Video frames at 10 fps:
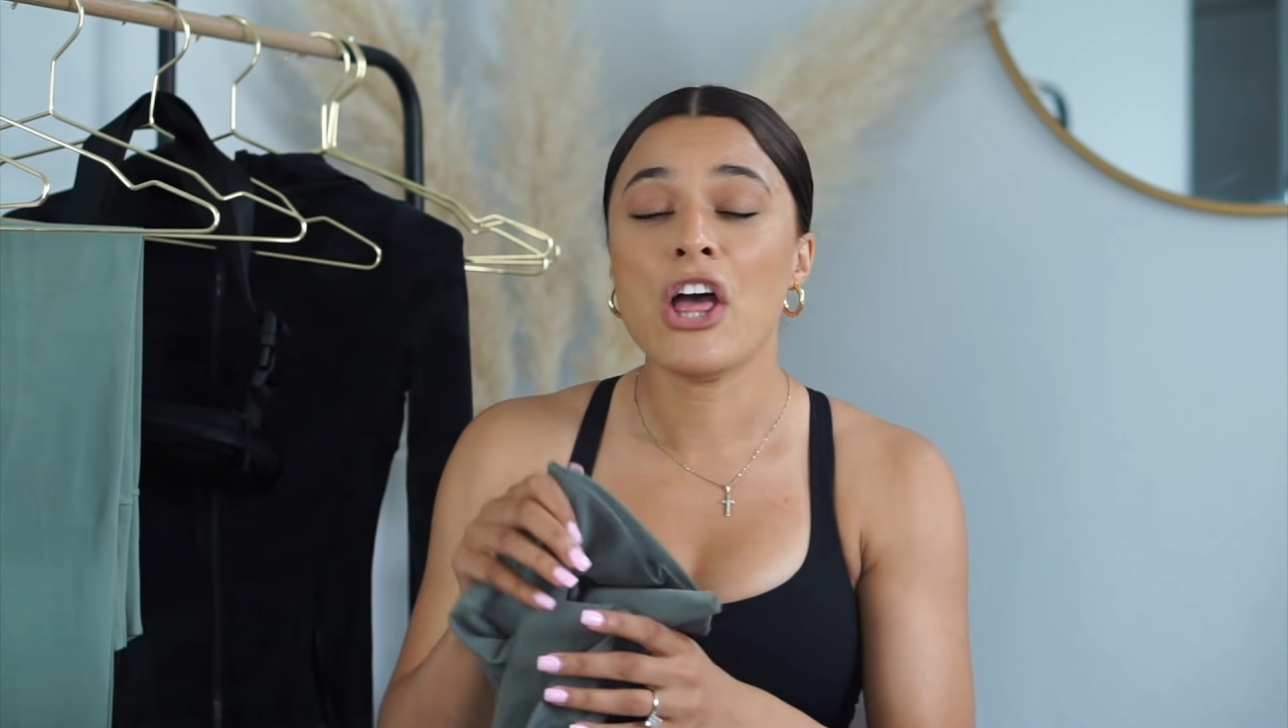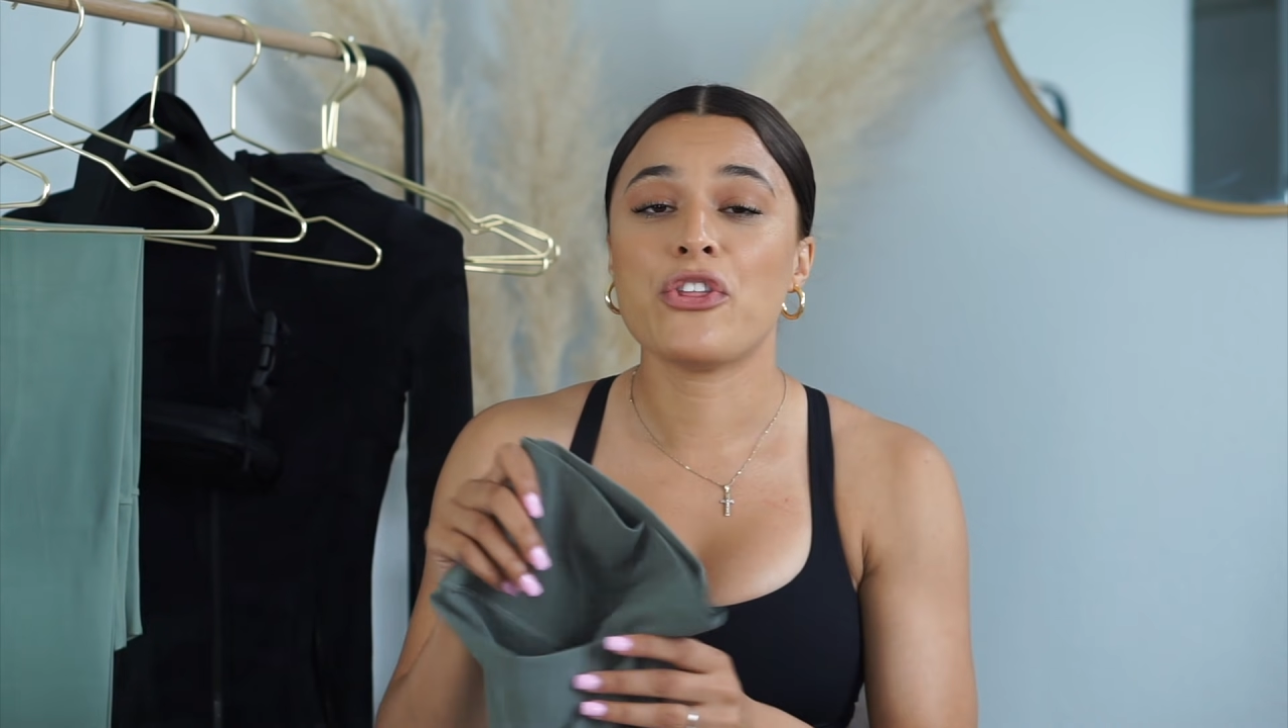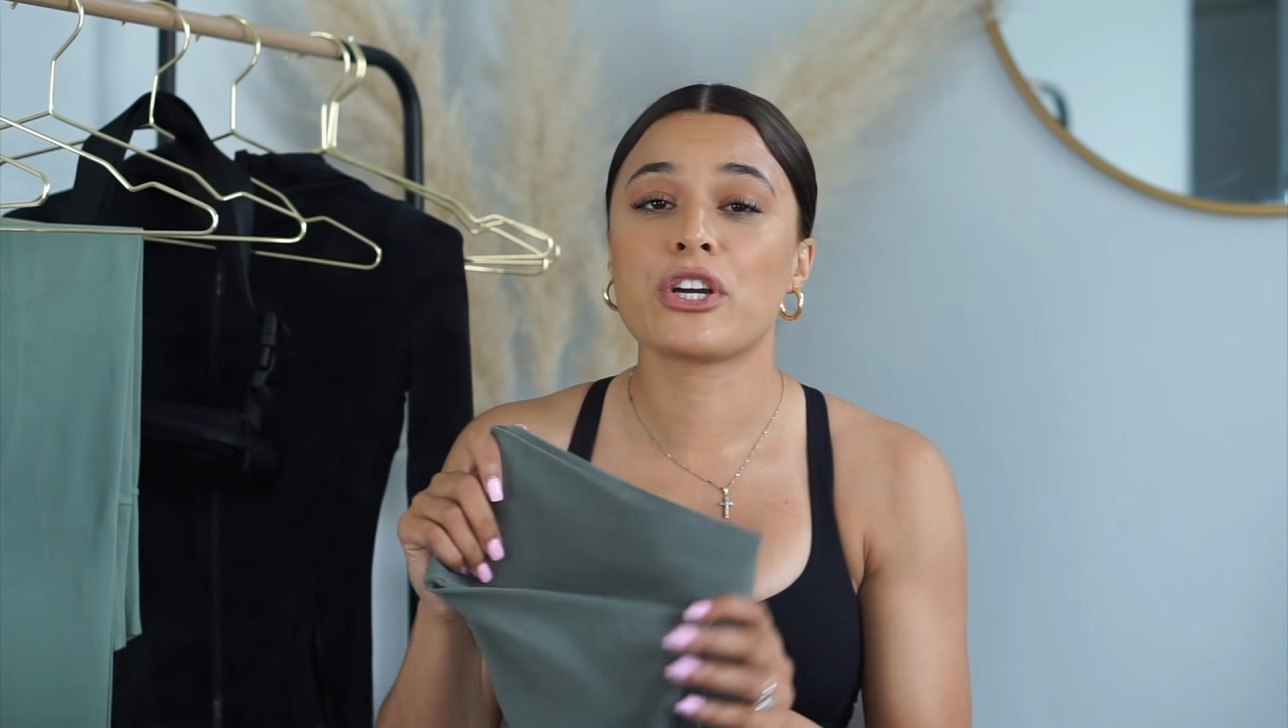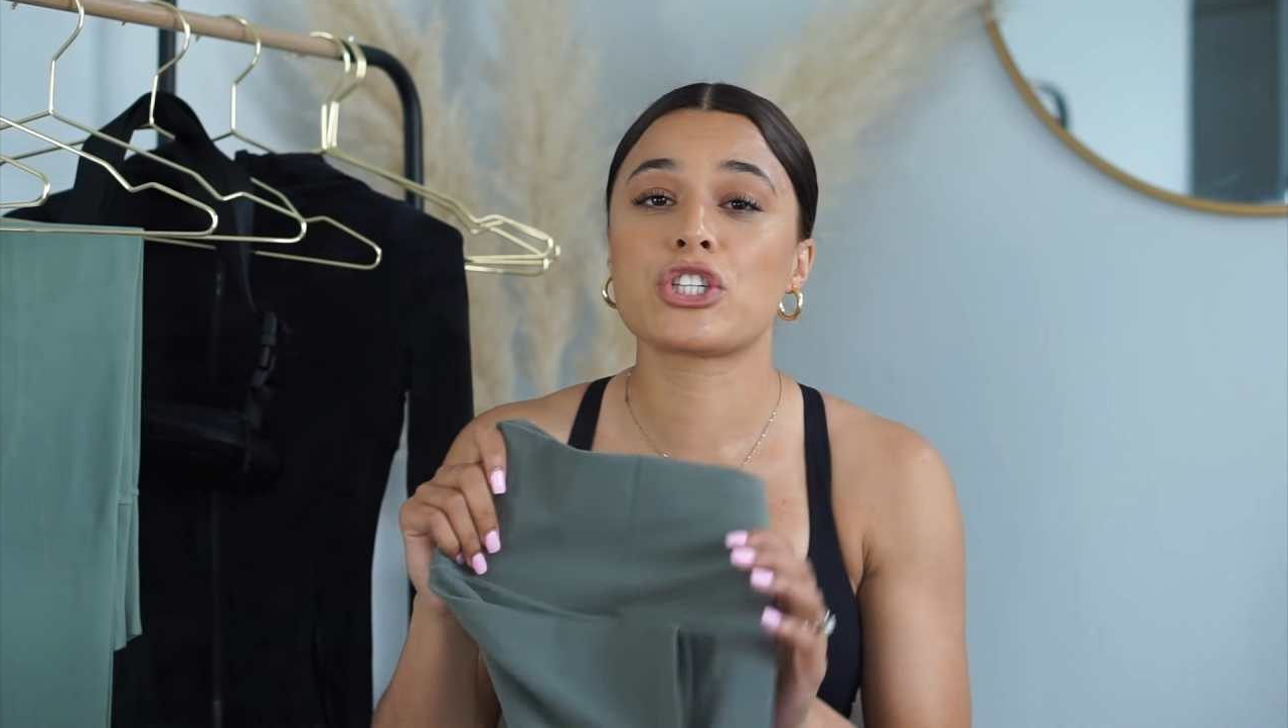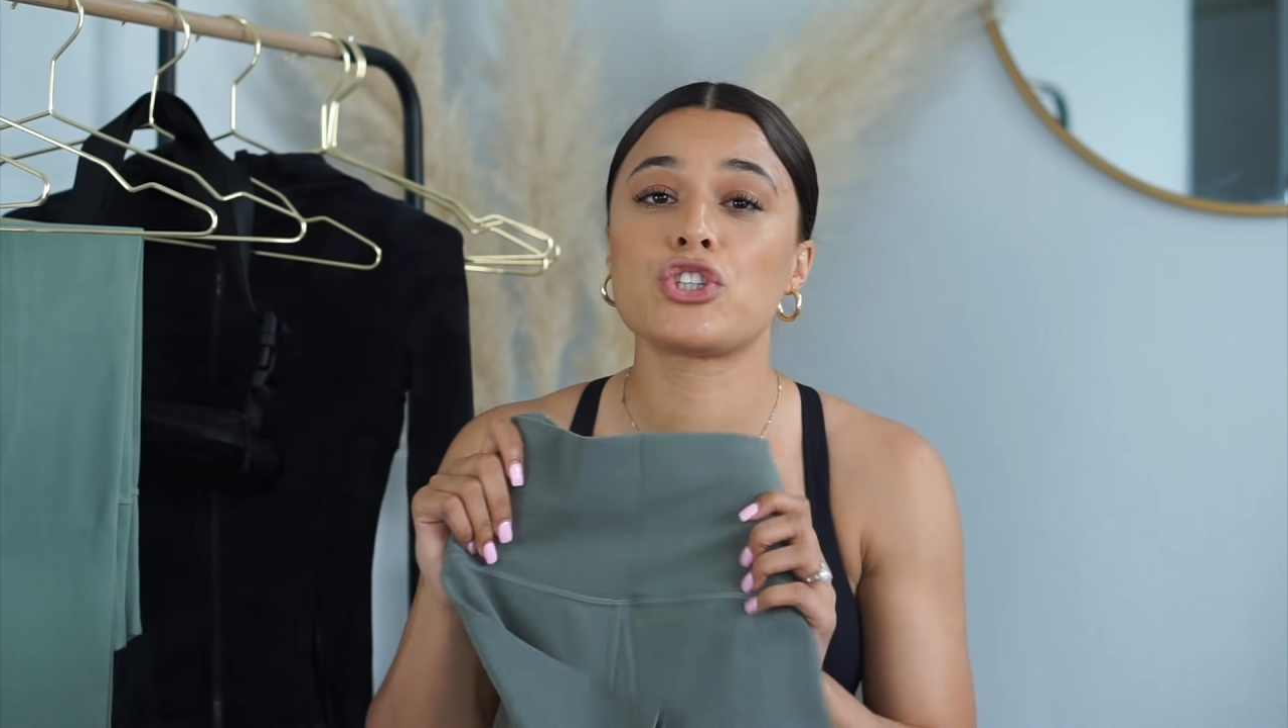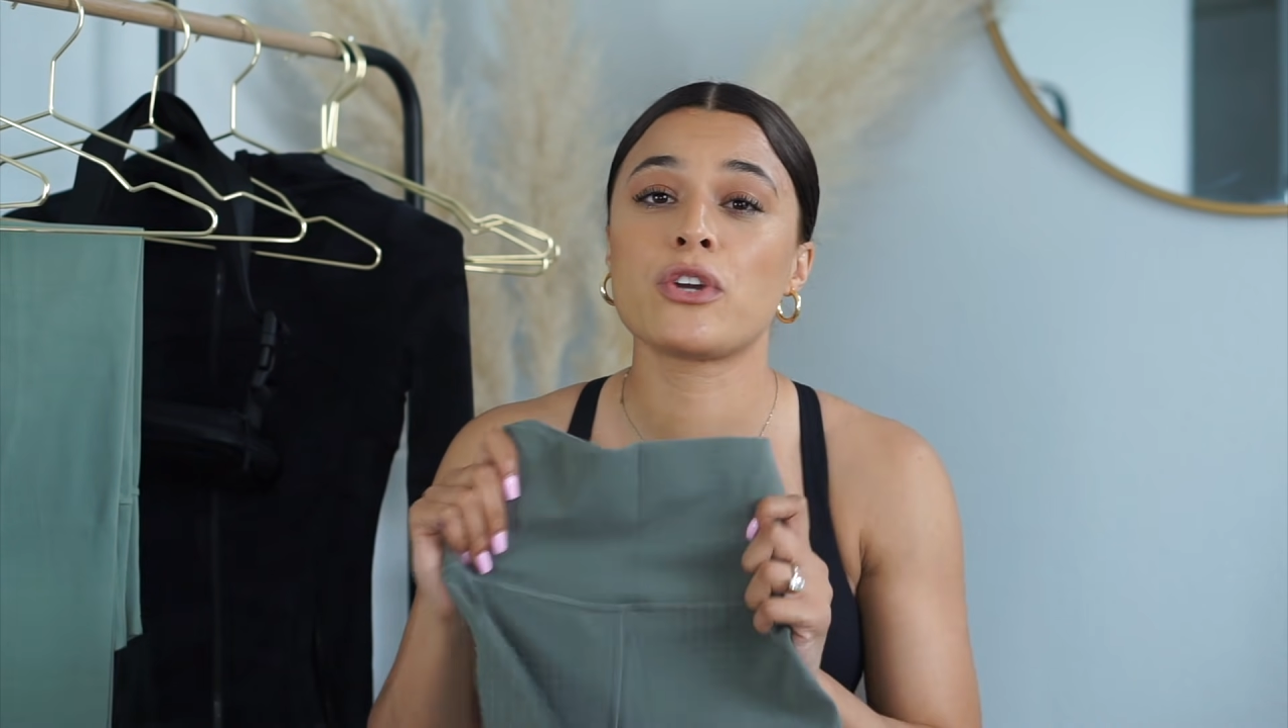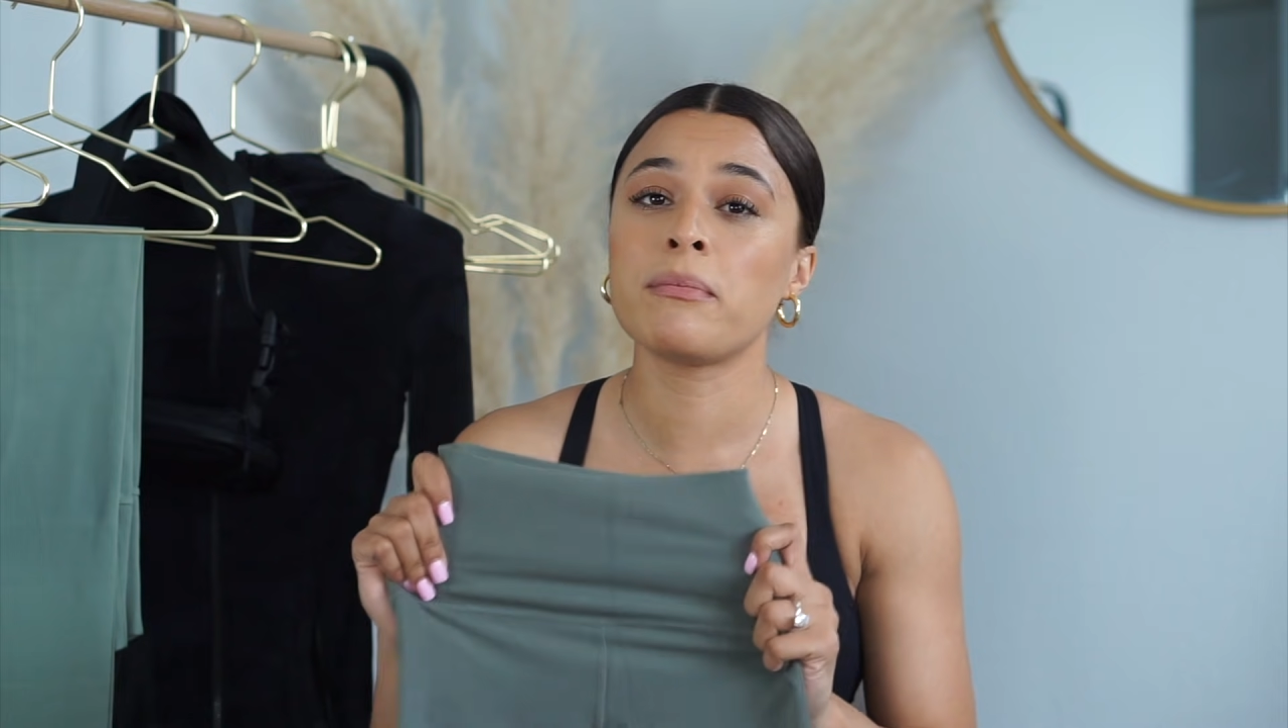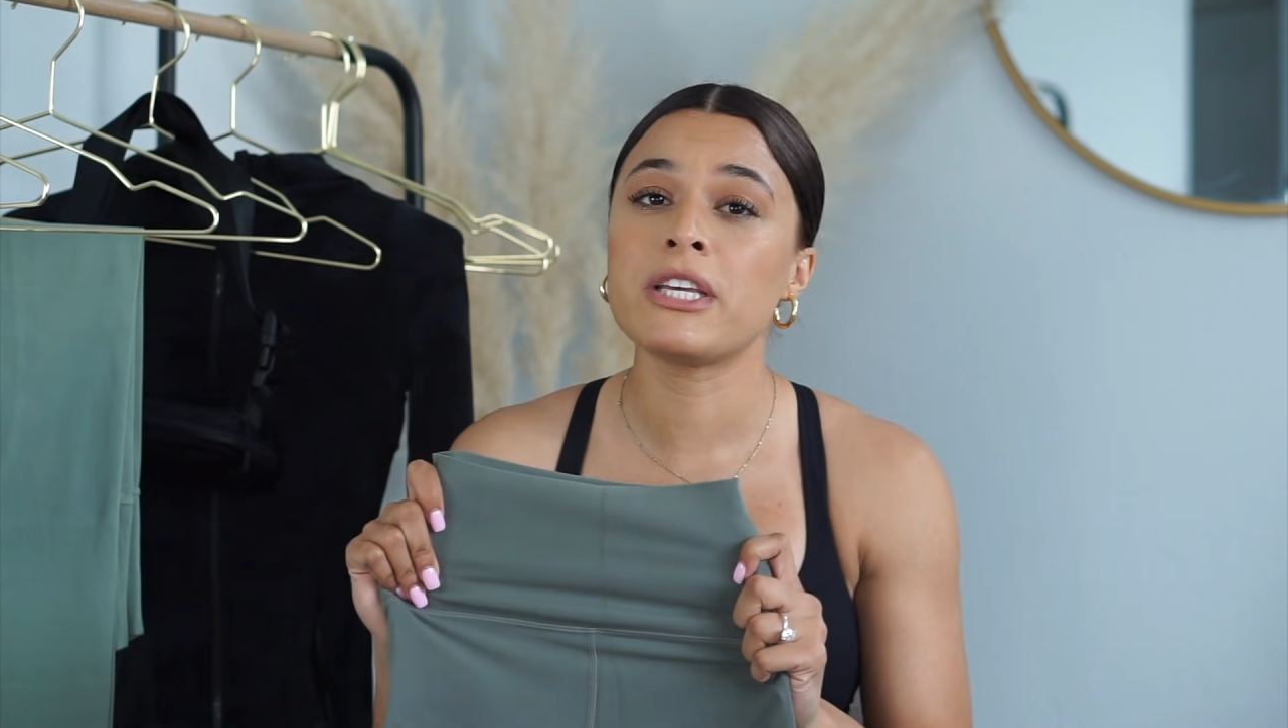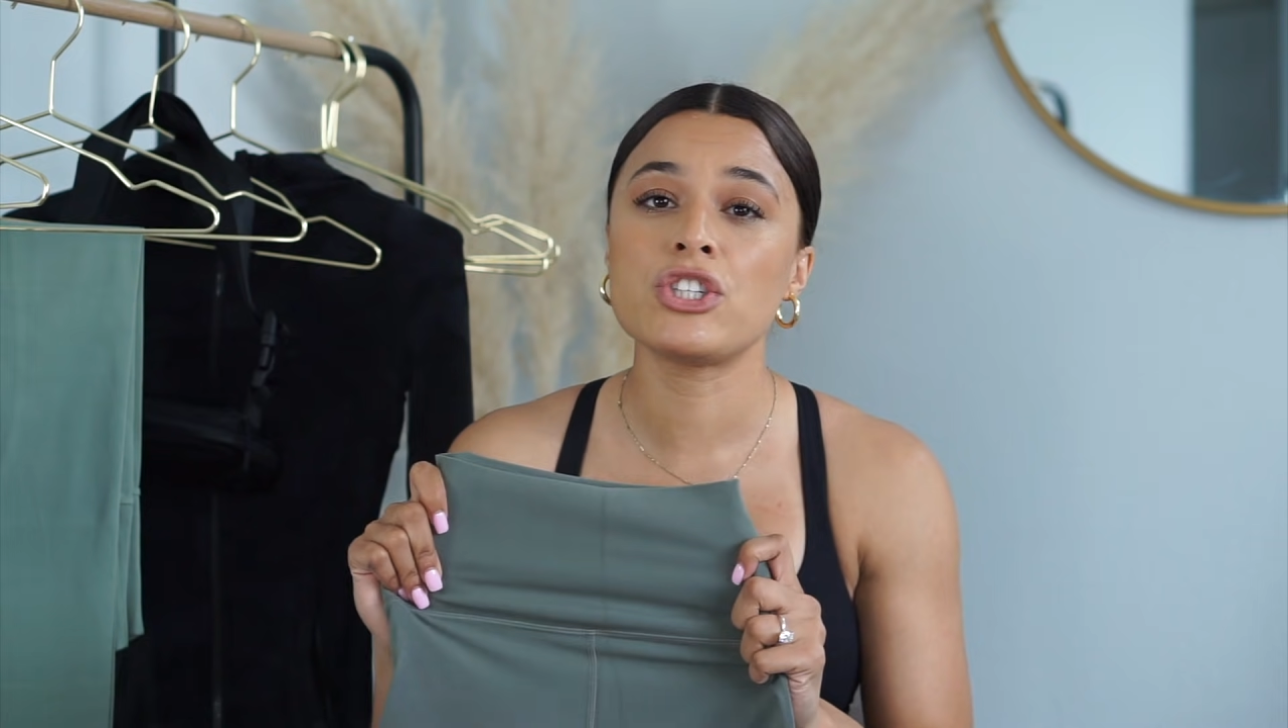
They're extremely